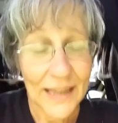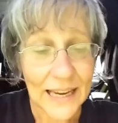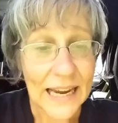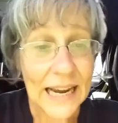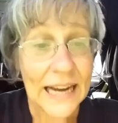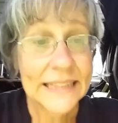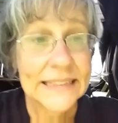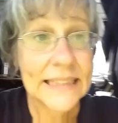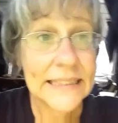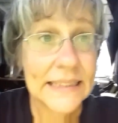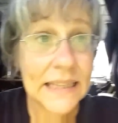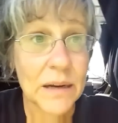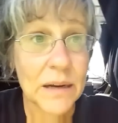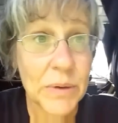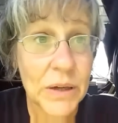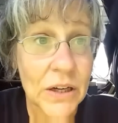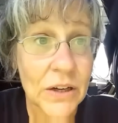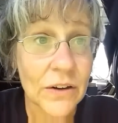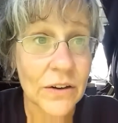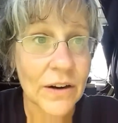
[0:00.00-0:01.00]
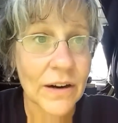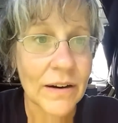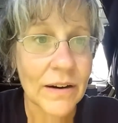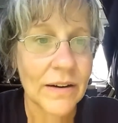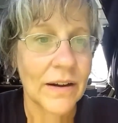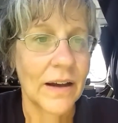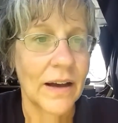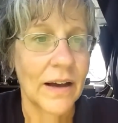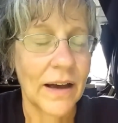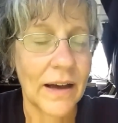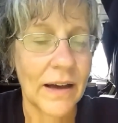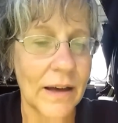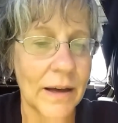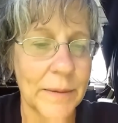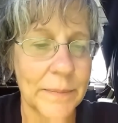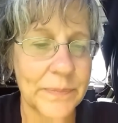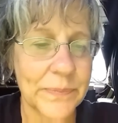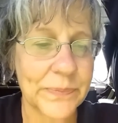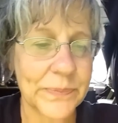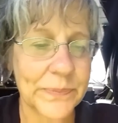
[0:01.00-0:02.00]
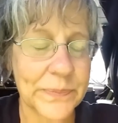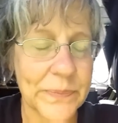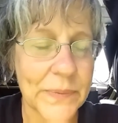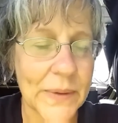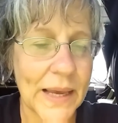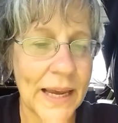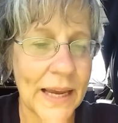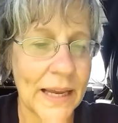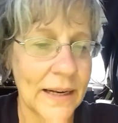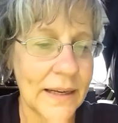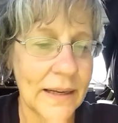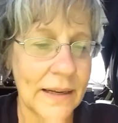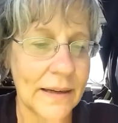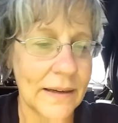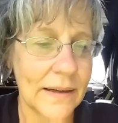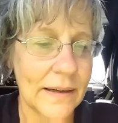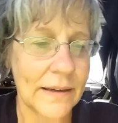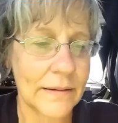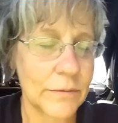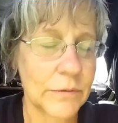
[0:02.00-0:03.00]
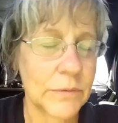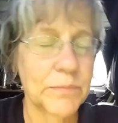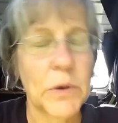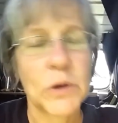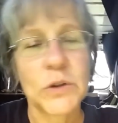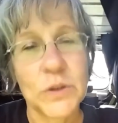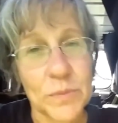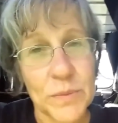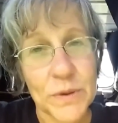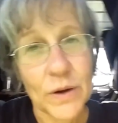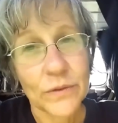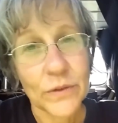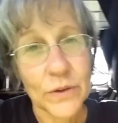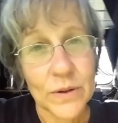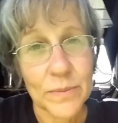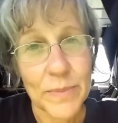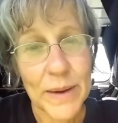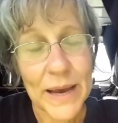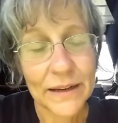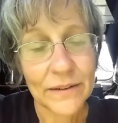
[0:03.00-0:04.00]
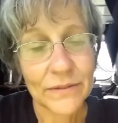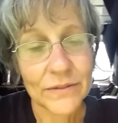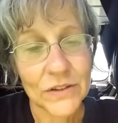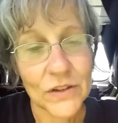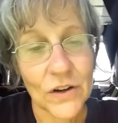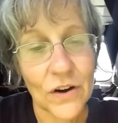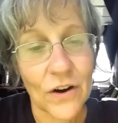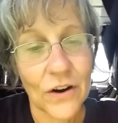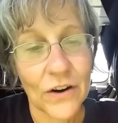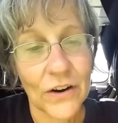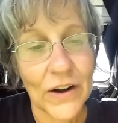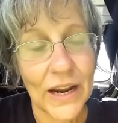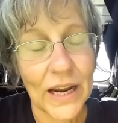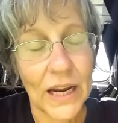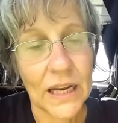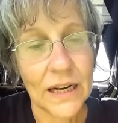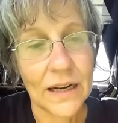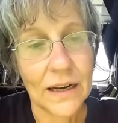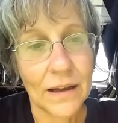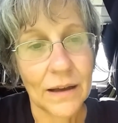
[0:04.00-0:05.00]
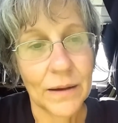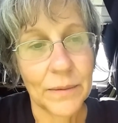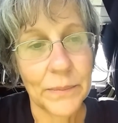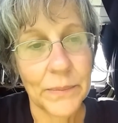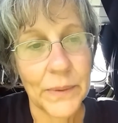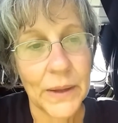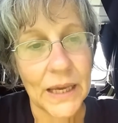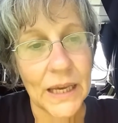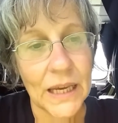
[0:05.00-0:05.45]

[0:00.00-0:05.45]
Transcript: He says, come here. Um, and he motioned me over to the back of his car, and um,